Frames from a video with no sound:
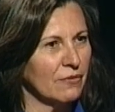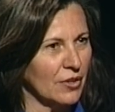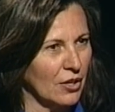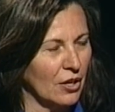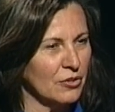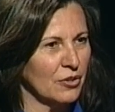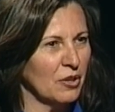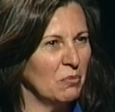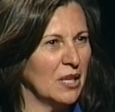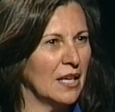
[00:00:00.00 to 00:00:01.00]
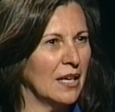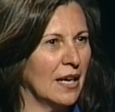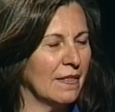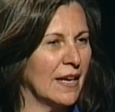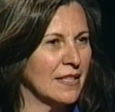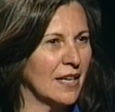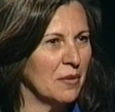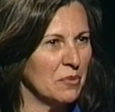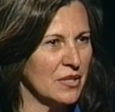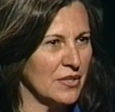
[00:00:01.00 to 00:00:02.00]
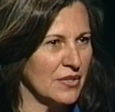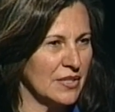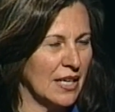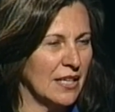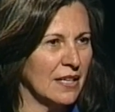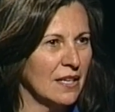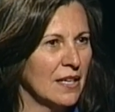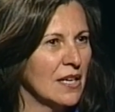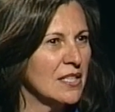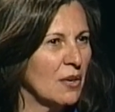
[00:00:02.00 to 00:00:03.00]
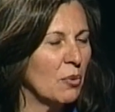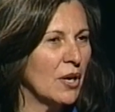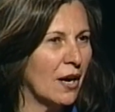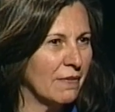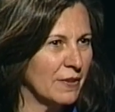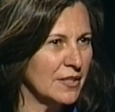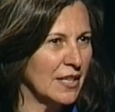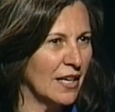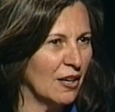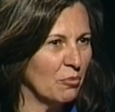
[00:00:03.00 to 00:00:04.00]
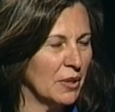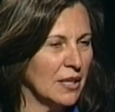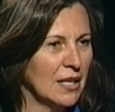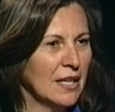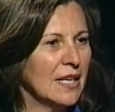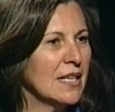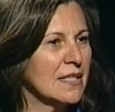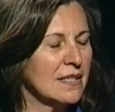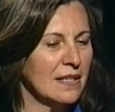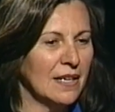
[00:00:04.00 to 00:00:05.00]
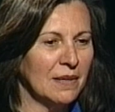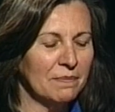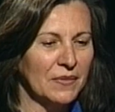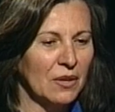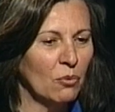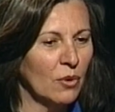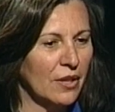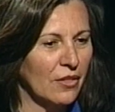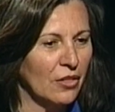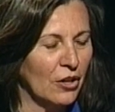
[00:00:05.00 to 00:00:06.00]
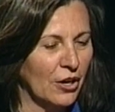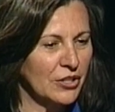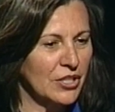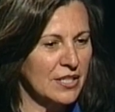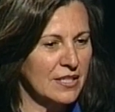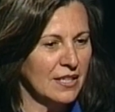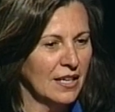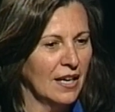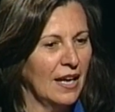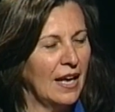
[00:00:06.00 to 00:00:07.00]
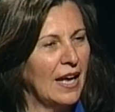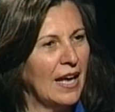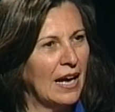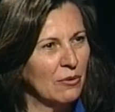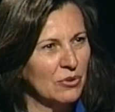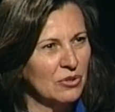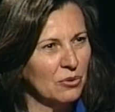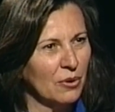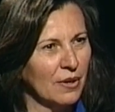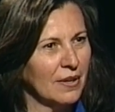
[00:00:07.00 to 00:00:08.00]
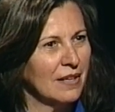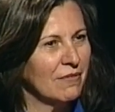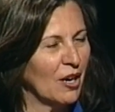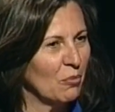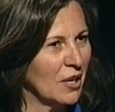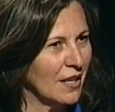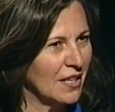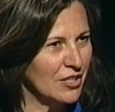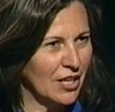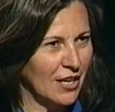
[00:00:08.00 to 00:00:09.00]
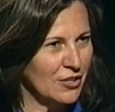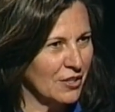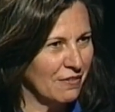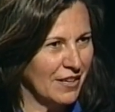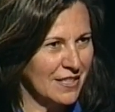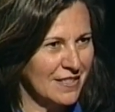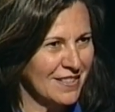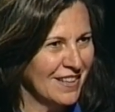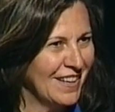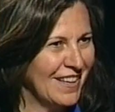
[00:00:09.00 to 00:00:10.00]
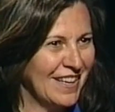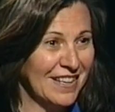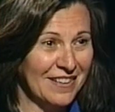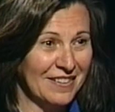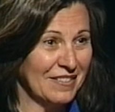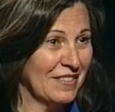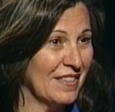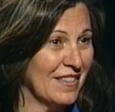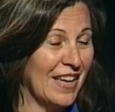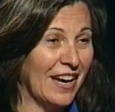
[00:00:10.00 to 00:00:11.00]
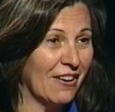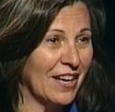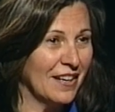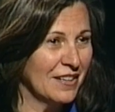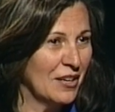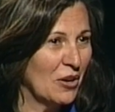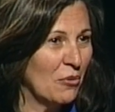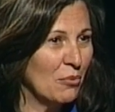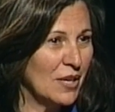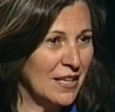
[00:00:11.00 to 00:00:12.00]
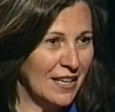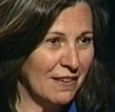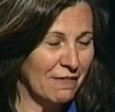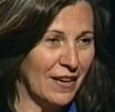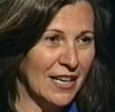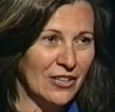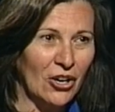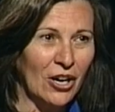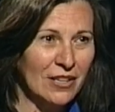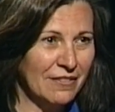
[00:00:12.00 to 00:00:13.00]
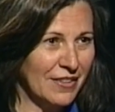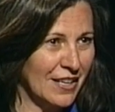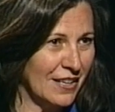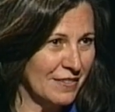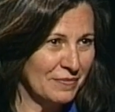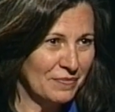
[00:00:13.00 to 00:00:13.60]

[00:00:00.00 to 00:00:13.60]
for the Culture Committee at that time to sustain it, so we offered to help. And it's one of the largest outdoor environmental education events in the area. We invite all of the